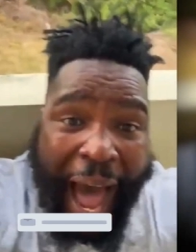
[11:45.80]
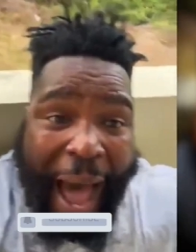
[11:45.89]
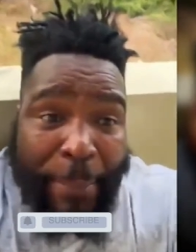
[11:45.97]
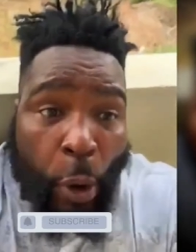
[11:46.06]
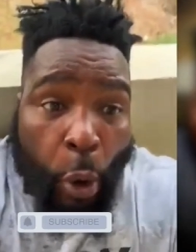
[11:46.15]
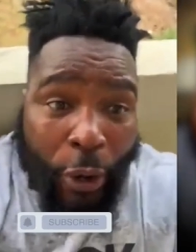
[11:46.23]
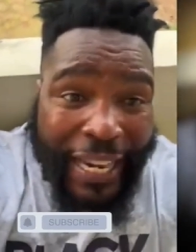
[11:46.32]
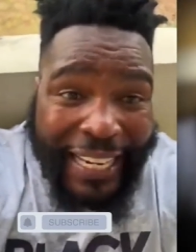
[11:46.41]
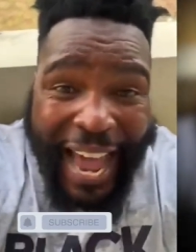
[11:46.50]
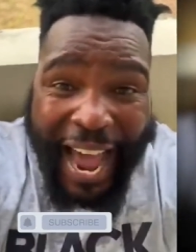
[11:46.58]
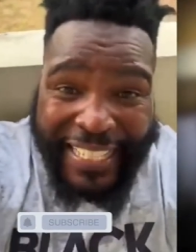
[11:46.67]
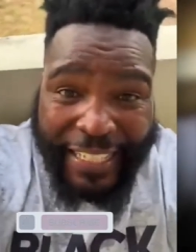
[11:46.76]
I'm
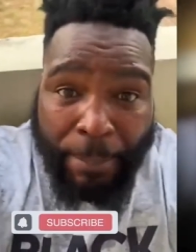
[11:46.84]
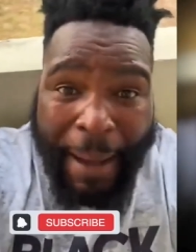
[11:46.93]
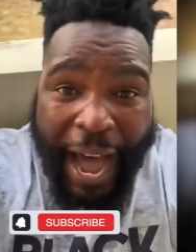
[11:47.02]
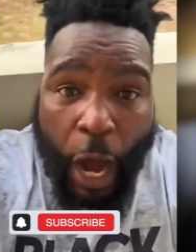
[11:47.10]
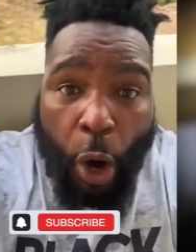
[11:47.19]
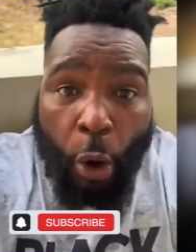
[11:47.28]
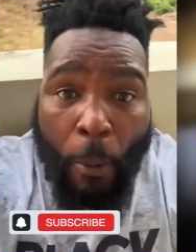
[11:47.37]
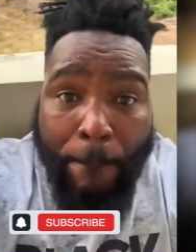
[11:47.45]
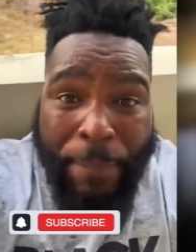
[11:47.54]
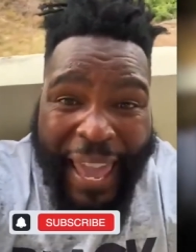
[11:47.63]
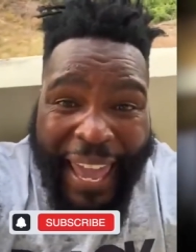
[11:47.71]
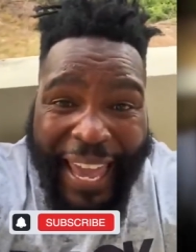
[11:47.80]
organizing my own
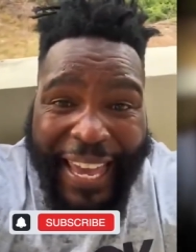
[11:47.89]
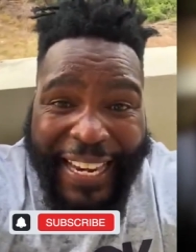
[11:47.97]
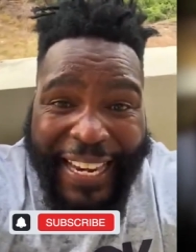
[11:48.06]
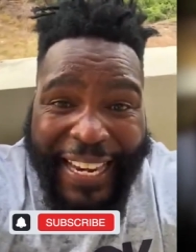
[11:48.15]
pan